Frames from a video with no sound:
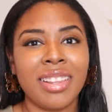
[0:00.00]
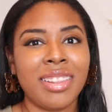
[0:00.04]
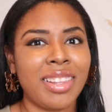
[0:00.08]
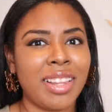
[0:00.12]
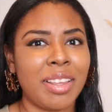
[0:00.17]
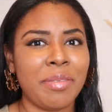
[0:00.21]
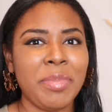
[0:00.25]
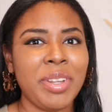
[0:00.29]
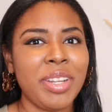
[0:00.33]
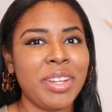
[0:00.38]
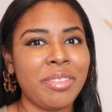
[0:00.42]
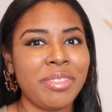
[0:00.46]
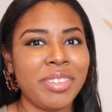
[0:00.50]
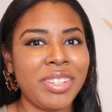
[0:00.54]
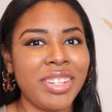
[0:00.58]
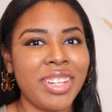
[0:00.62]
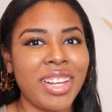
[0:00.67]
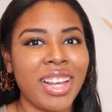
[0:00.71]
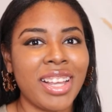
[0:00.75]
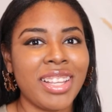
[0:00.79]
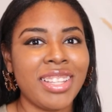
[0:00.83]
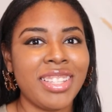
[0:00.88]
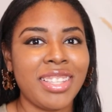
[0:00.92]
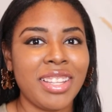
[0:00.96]
let me know what you
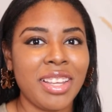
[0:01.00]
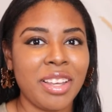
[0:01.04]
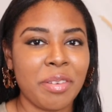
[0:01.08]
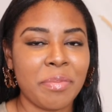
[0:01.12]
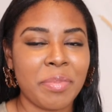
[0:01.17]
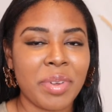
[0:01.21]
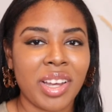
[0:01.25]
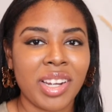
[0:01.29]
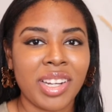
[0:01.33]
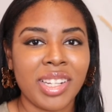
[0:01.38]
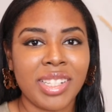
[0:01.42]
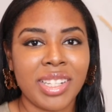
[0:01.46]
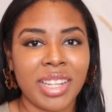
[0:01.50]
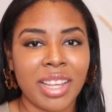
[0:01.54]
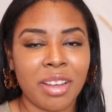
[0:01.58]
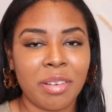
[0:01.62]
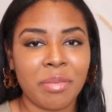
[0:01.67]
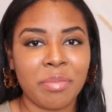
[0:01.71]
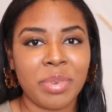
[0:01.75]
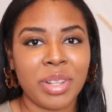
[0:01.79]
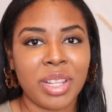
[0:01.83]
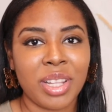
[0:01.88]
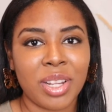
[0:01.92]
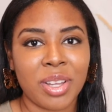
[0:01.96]
guys think about it
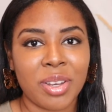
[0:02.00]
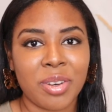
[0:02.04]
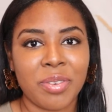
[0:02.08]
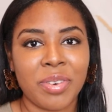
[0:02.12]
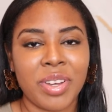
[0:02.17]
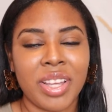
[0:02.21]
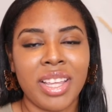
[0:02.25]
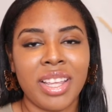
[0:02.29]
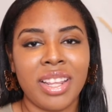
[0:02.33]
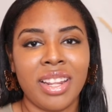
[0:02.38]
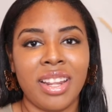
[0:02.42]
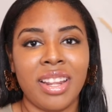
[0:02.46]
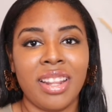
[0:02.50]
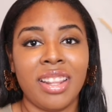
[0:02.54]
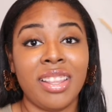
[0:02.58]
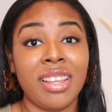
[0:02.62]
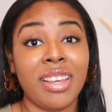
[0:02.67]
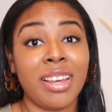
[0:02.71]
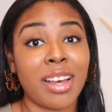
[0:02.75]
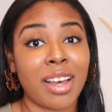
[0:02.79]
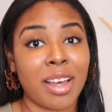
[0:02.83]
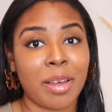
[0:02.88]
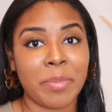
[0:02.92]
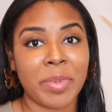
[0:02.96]
down below in the
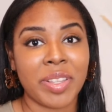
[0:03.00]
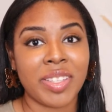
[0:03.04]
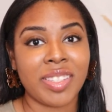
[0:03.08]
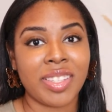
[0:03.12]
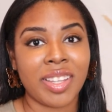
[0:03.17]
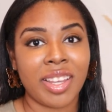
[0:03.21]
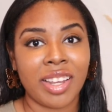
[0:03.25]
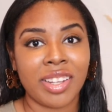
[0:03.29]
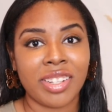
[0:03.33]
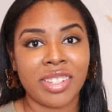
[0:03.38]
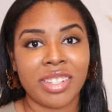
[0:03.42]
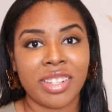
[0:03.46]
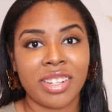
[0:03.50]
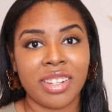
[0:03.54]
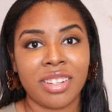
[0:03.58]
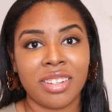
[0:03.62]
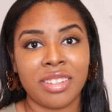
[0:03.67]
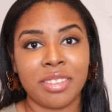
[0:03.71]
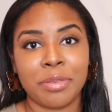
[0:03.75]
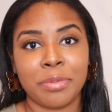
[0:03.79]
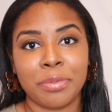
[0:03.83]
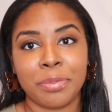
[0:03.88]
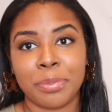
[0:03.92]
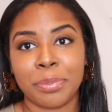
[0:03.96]
comment section.